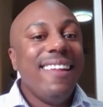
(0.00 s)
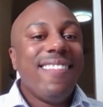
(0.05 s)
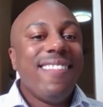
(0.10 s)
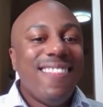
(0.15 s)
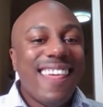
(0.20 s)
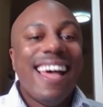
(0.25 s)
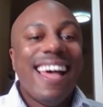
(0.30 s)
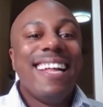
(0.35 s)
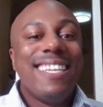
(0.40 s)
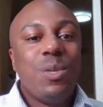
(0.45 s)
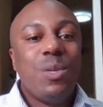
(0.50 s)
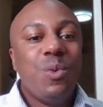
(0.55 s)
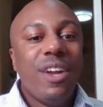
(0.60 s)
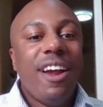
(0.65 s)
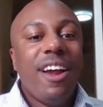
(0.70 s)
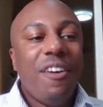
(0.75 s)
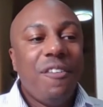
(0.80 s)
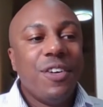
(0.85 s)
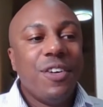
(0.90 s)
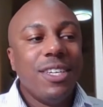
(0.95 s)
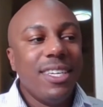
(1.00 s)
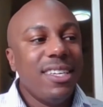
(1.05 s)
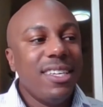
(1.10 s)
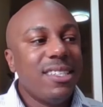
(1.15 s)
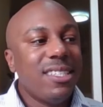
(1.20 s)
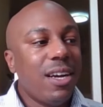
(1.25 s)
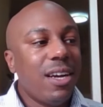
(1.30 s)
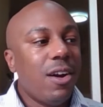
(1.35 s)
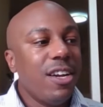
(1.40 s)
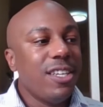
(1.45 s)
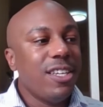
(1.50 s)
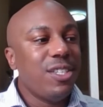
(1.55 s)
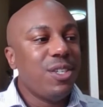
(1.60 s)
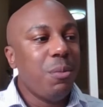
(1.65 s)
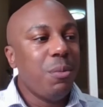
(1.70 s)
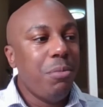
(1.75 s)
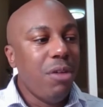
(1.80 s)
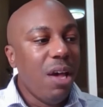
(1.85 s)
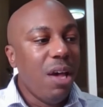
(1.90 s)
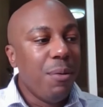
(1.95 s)
That's when I really started to
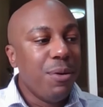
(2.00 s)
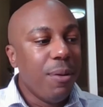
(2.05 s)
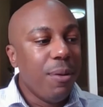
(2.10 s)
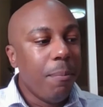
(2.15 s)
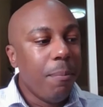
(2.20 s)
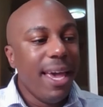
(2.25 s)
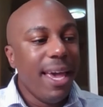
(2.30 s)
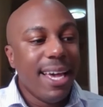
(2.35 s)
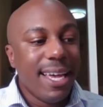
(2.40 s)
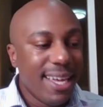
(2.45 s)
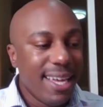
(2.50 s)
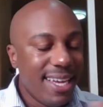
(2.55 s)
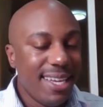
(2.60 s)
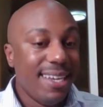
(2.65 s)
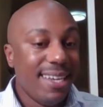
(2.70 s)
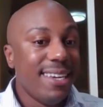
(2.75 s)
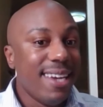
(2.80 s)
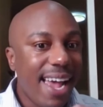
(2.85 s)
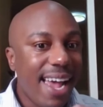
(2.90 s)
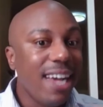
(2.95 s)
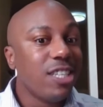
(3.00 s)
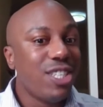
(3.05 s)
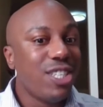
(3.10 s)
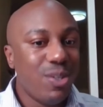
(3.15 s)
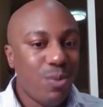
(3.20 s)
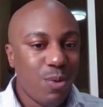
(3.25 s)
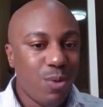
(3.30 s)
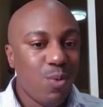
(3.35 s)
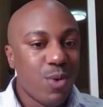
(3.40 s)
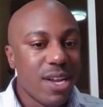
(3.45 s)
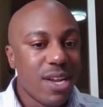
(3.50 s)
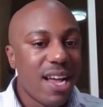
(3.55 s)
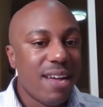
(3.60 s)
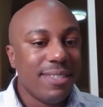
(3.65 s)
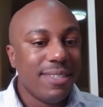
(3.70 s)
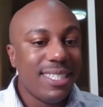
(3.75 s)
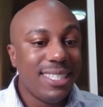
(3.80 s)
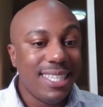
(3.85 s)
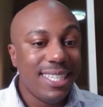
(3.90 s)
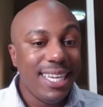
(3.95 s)
be able to make a connection with what I
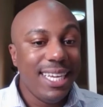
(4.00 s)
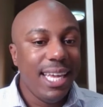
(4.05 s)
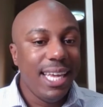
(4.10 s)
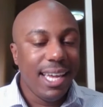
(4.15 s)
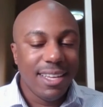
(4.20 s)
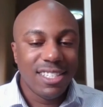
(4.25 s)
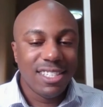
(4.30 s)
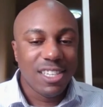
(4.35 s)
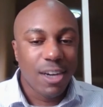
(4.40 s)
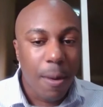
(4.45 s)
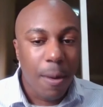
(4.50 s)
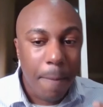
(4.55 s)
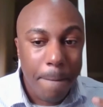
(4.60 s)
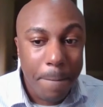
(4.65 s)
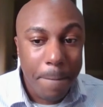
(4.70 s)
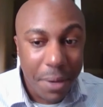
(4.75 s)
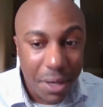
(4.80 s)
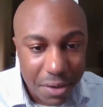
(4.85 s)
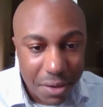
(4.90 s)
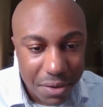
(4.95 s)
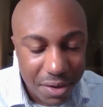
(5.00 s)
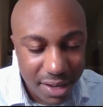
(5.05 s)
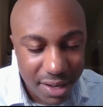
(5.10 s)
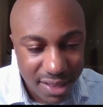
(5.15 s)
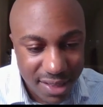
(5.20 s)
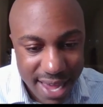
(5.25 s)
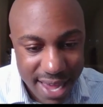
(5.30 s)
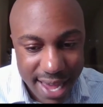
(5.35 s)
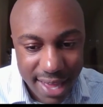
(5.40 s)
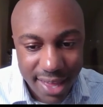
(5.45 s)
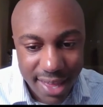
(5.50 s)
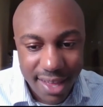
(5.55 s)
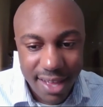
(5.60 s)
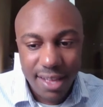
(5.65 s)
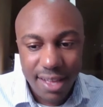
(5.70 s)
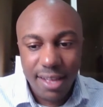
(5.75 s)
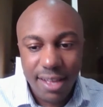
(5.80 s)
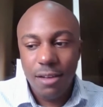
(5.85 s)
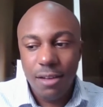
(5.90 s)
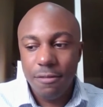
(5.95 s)
was seeing and start building that
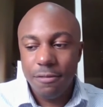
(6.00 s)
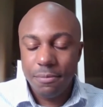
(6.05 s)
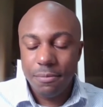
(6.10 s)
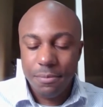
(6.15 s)
love.